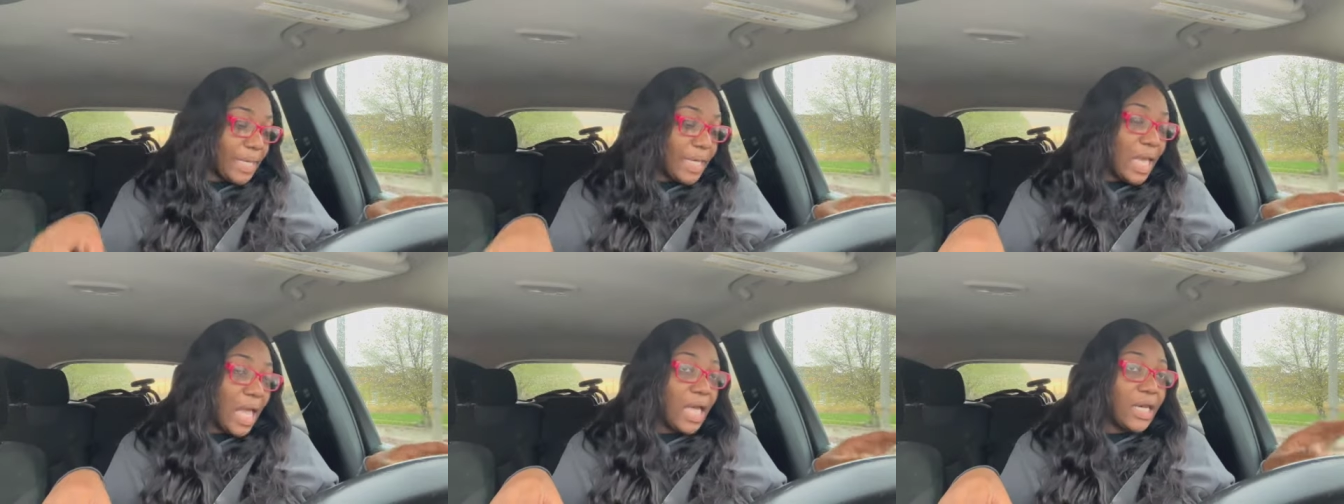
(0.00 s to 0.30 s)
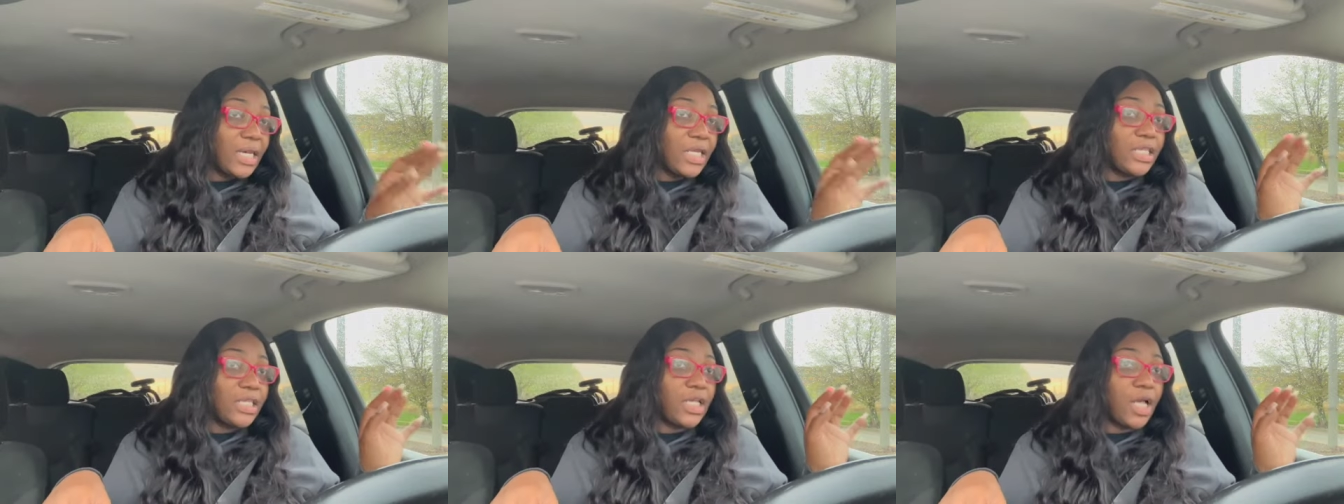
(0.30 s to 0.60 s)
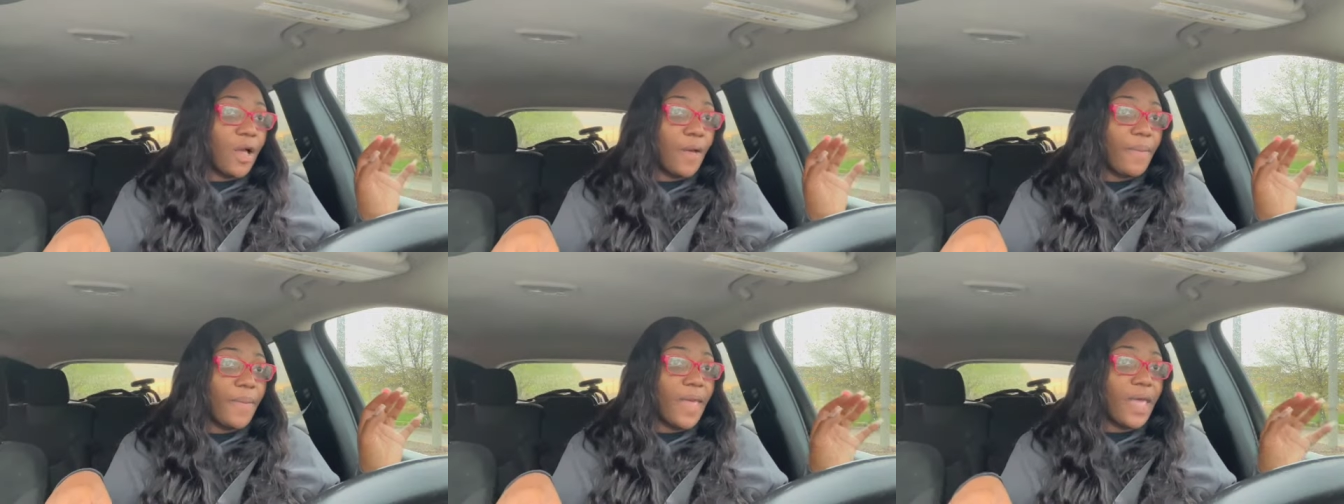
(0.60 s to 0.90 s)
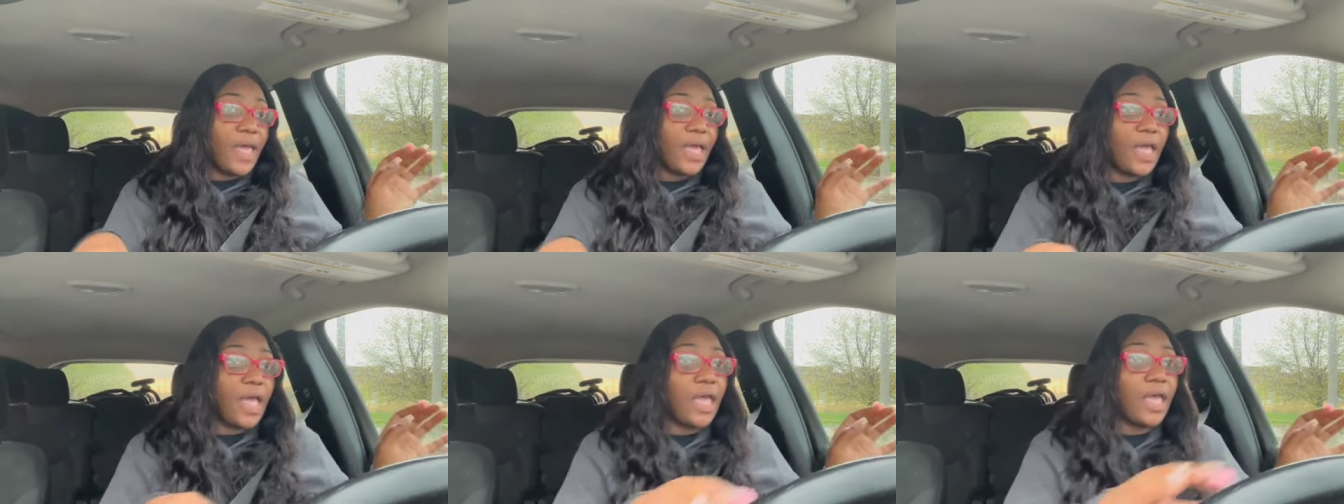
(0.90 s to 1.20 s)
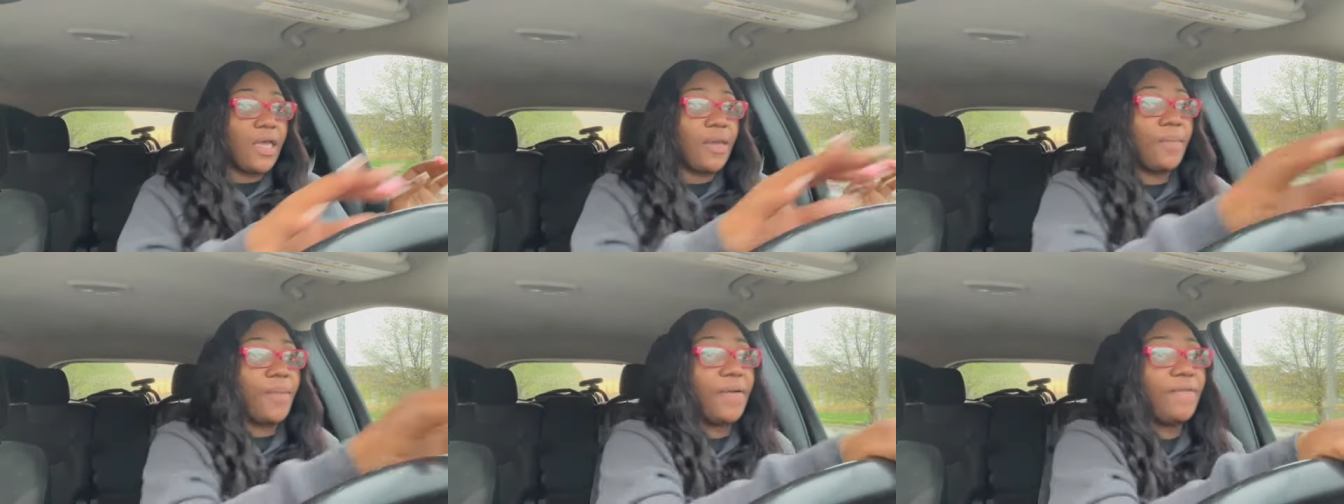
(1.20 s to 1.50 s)
I need to go back
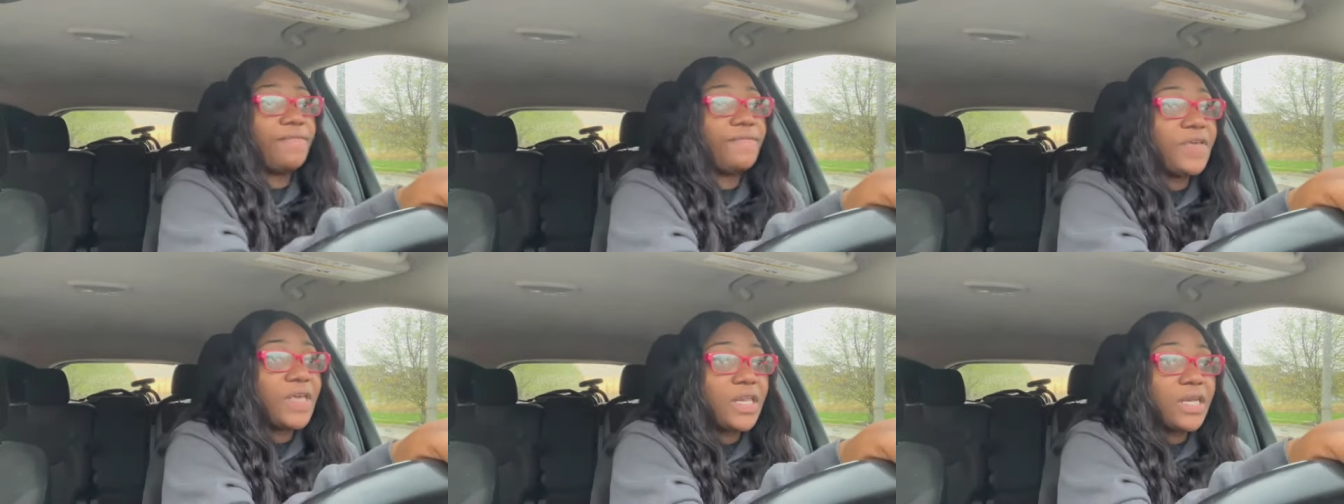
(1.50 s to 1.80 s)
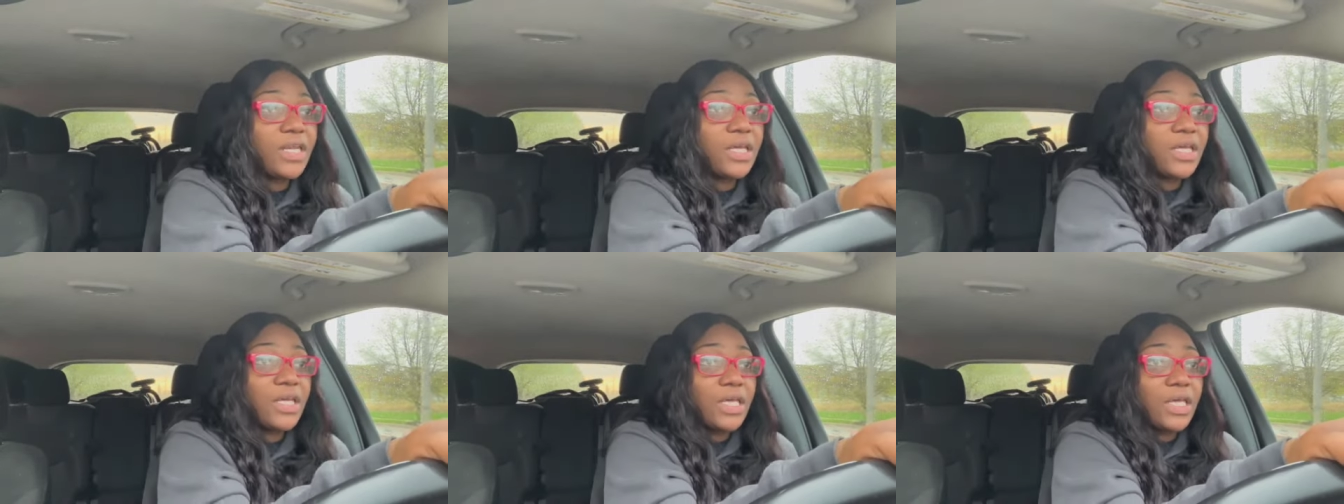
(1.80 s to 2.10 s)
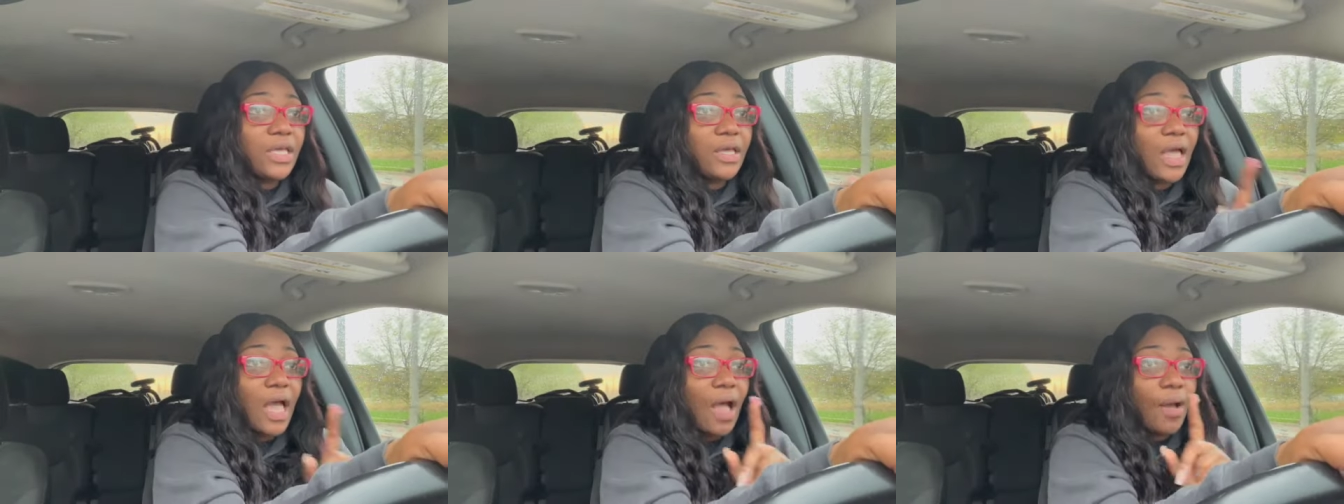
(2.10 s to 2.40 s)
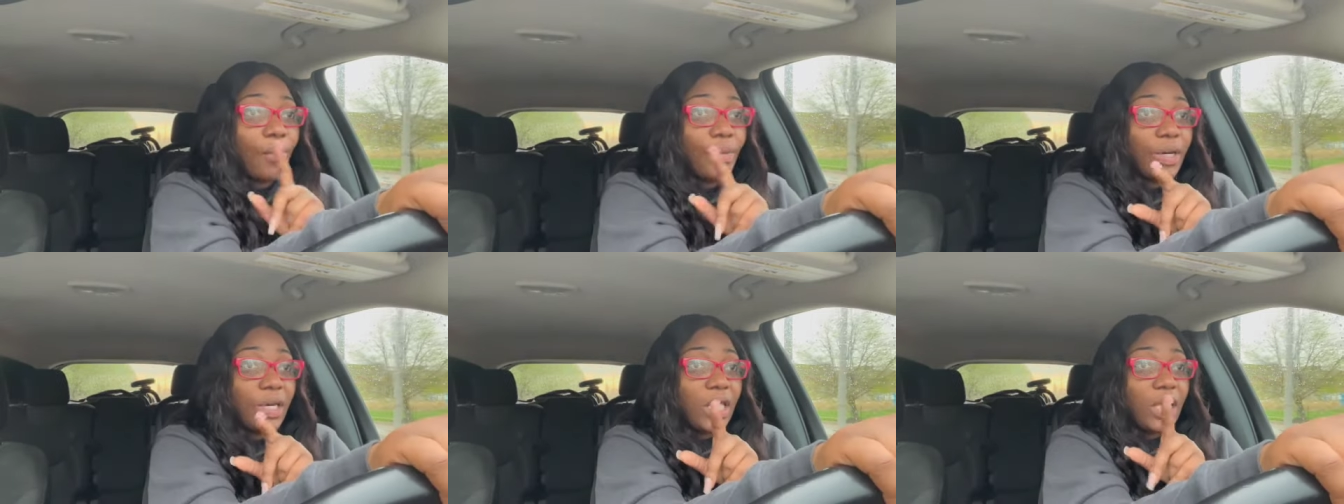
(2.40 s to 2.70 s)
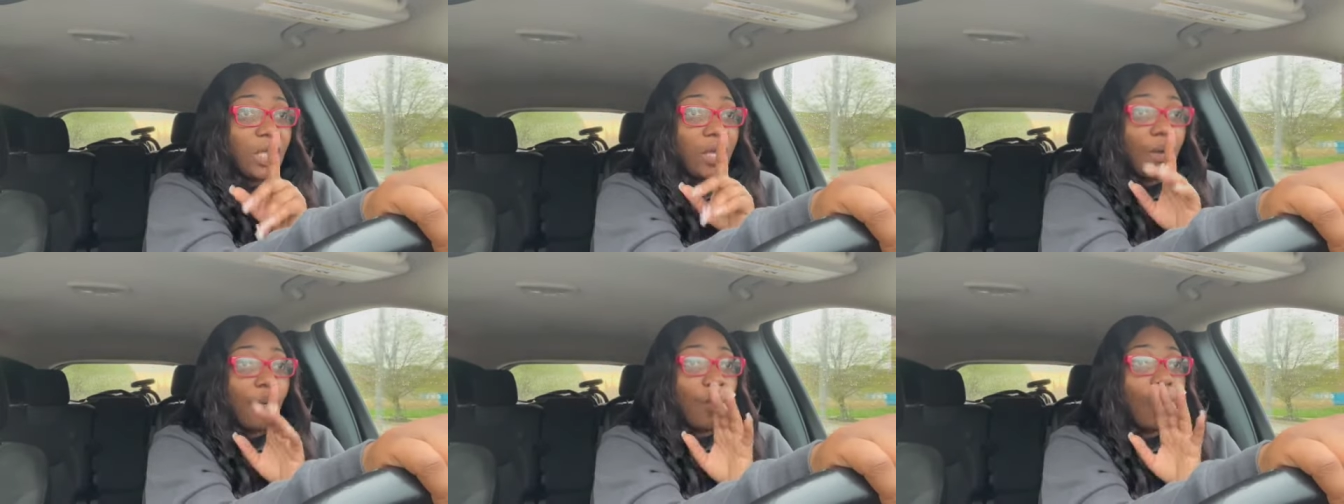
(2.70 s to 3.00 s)
and get my feet done. I want to
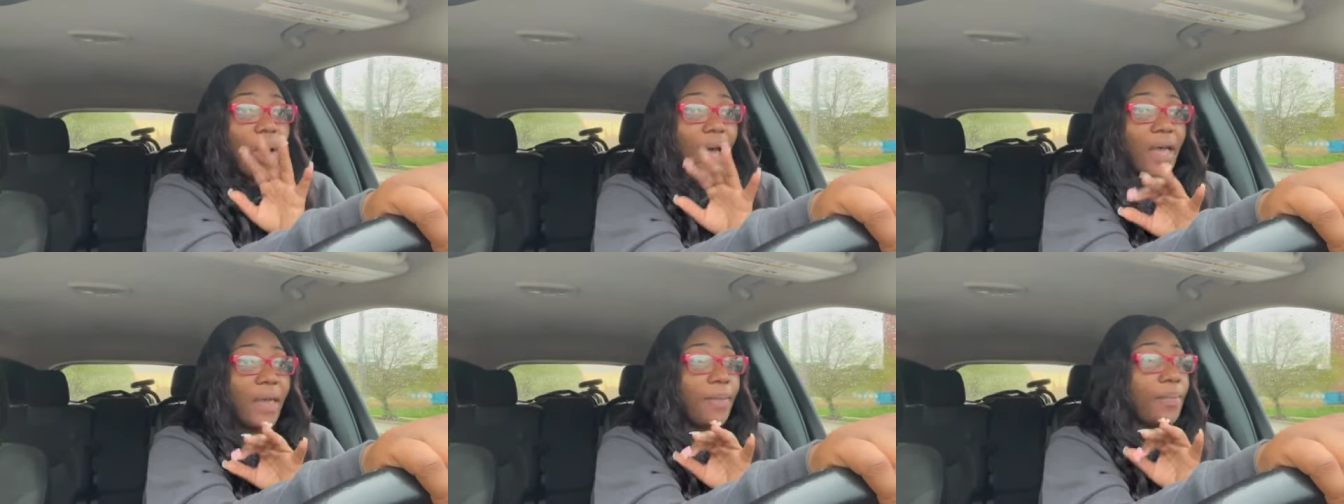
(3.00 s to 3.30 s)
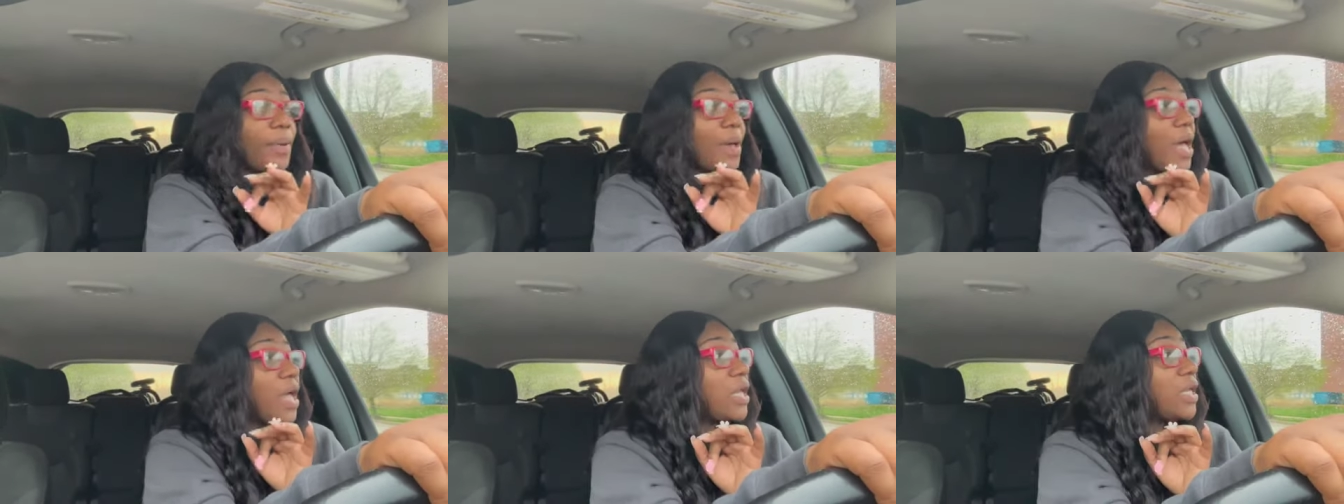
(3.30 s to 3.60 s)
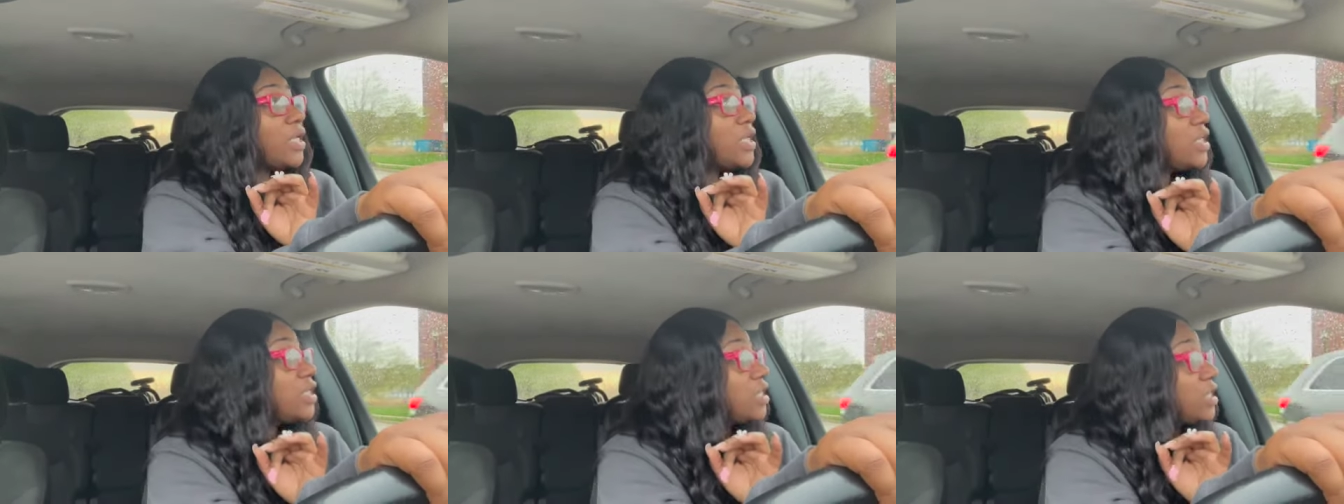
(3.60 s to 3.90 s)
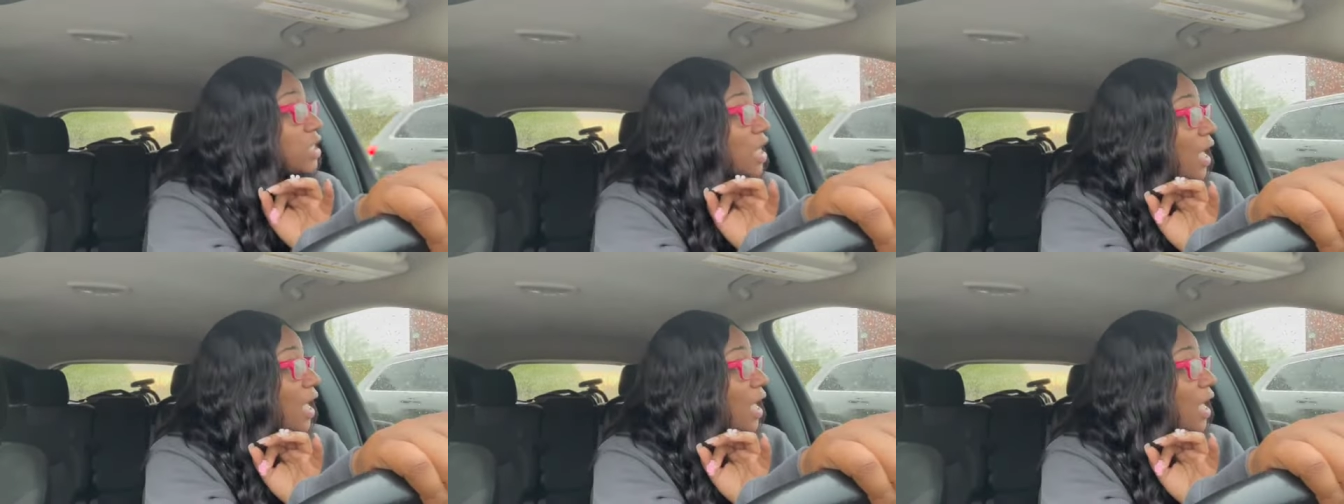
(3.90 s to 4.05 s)
get white polish.